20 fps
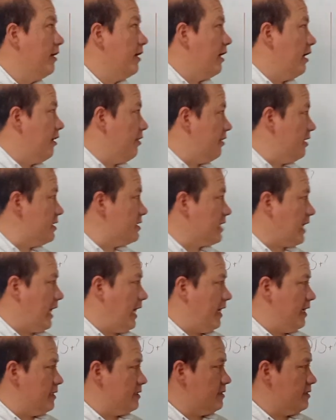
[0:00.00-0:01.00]
In this
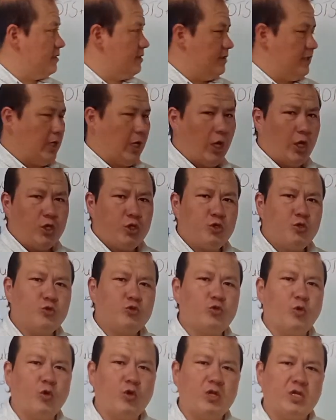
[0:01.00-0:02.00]
case, you
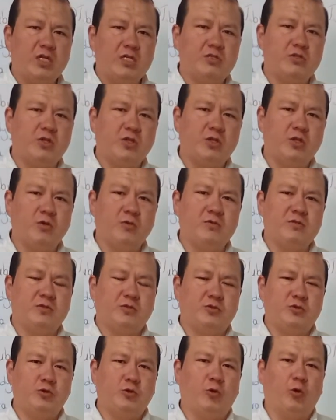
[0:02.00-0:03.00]
don't need to use
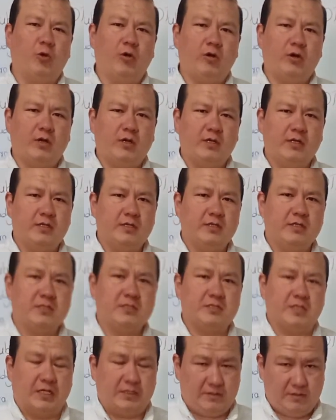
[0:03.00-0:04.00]
do or
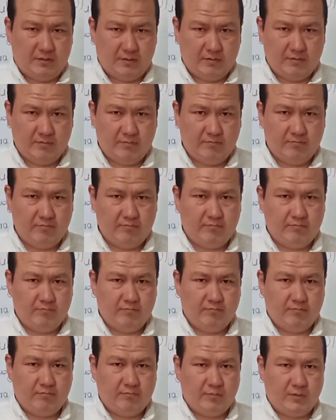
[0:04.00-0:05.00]
does.
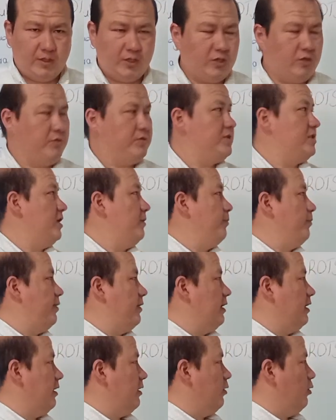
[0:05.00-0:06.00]
You
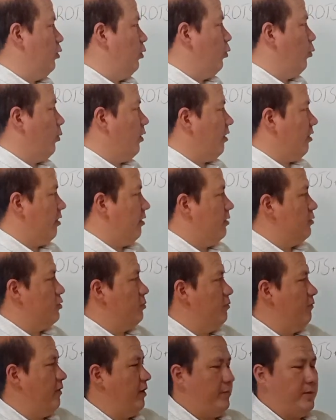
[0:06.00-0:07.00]
simply go with to
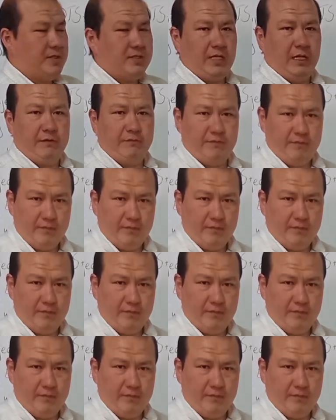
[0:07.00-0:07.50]
be verb itself.